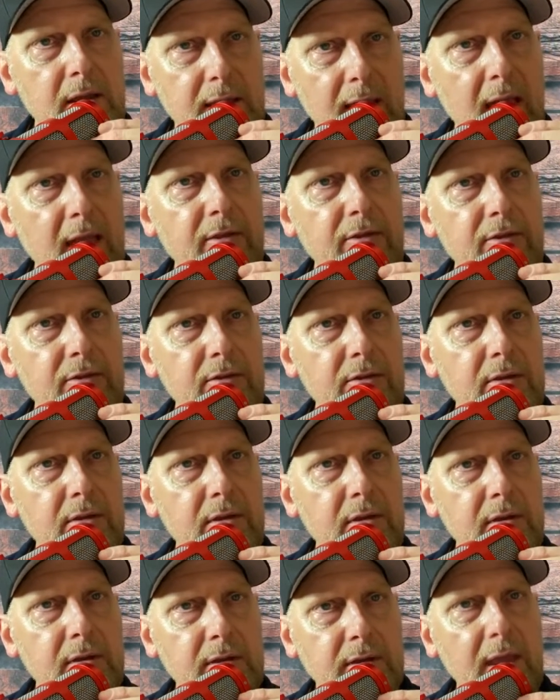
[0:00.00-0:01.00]
Yes,
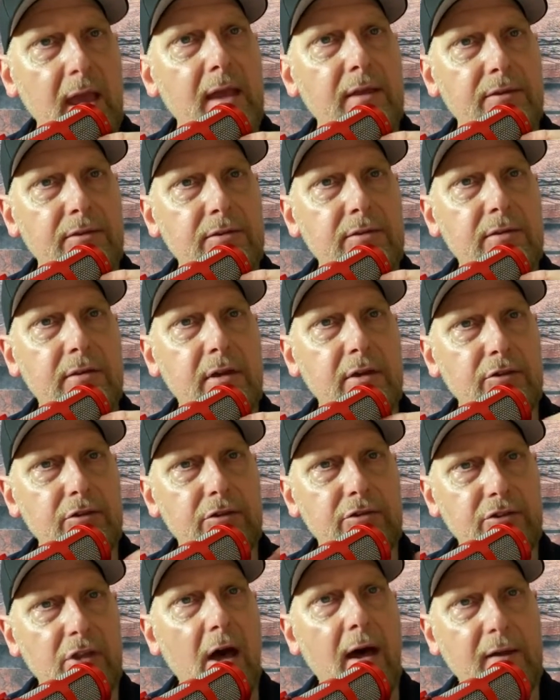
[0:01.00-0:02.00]
because you're
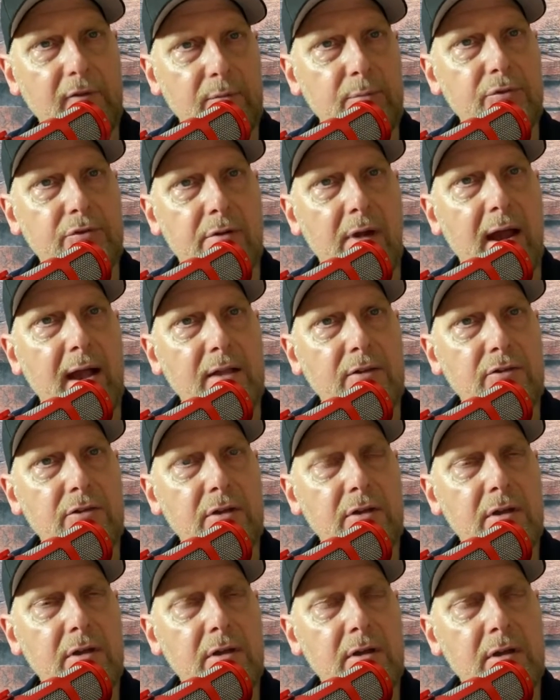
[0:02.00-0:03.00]
starting from scratch.
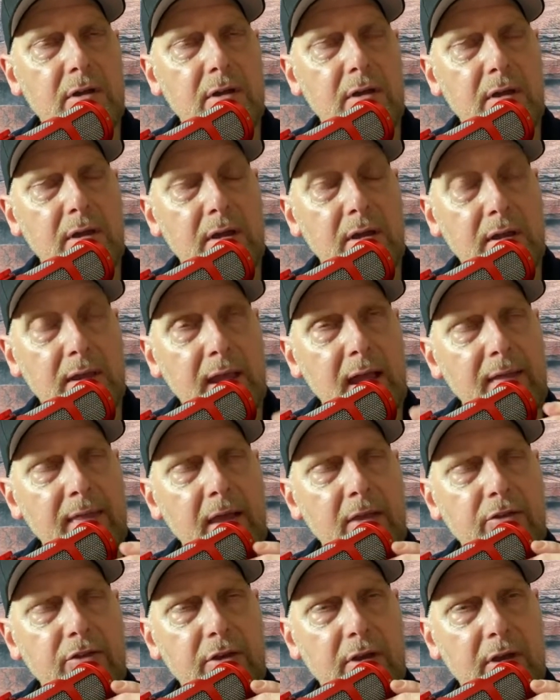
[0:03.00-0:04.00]
Yeah, that's good.